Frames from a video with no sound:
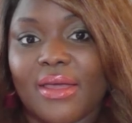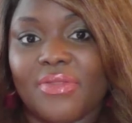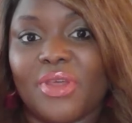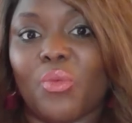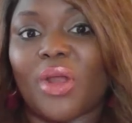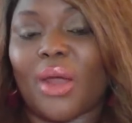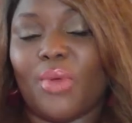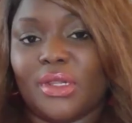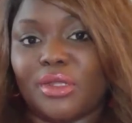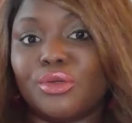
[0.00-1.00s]
than what I
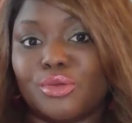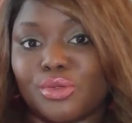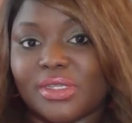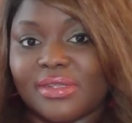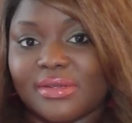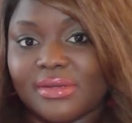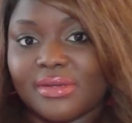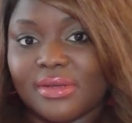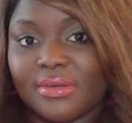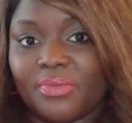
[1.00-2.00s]
would lose
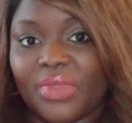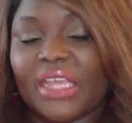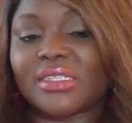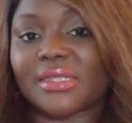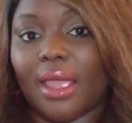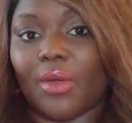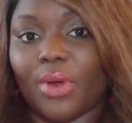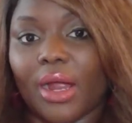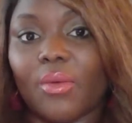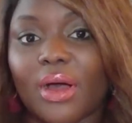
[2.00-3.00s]
in staying
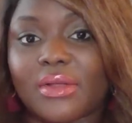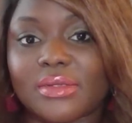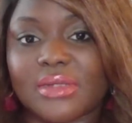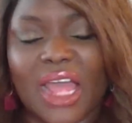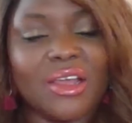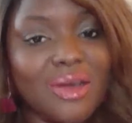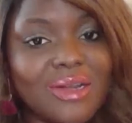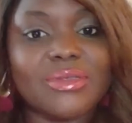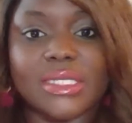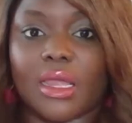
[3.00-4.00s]
where I was. I could
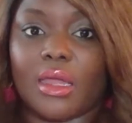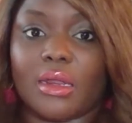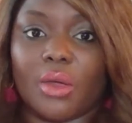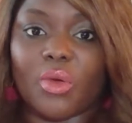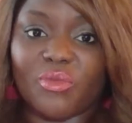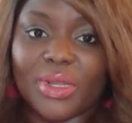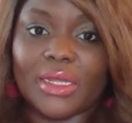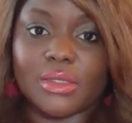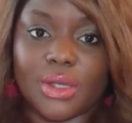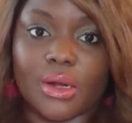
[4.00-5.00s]
have stayed, it would have been
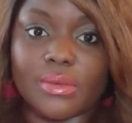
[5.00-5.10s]
easier.